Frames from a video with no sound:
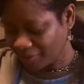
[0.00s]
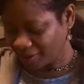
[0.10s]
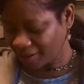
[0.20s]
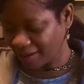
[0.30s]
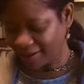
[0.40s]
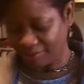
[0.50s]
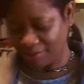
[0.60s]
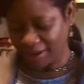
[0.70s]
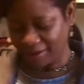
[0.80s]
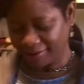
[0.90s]
gonna add
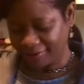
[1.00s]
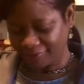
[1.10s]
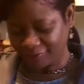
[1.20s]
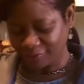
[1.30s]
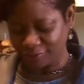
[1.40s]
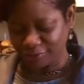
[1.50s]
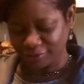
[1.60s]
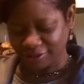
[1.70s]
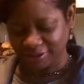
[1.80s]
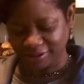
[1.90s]
my
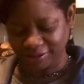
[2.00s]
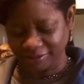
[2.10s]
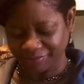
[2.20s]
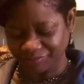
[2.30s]
fruits,